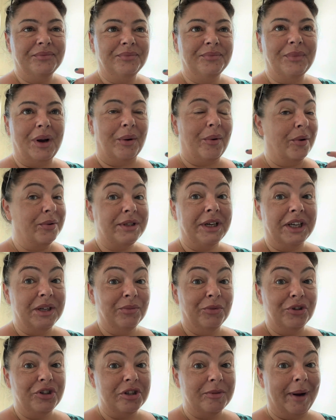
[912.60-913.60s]
I won't tell you
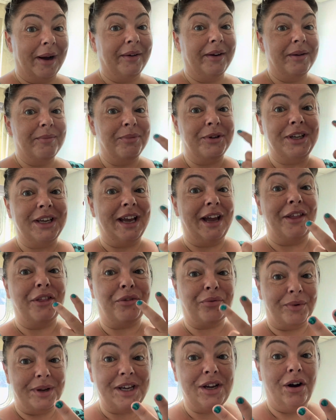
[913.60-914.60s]
much about it, but you get
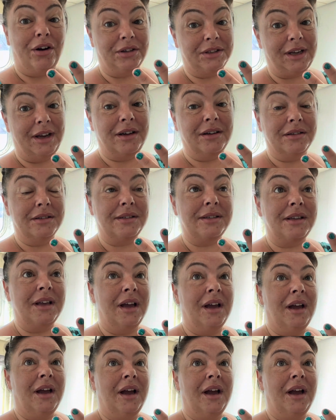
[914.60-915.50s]
3 cocktails,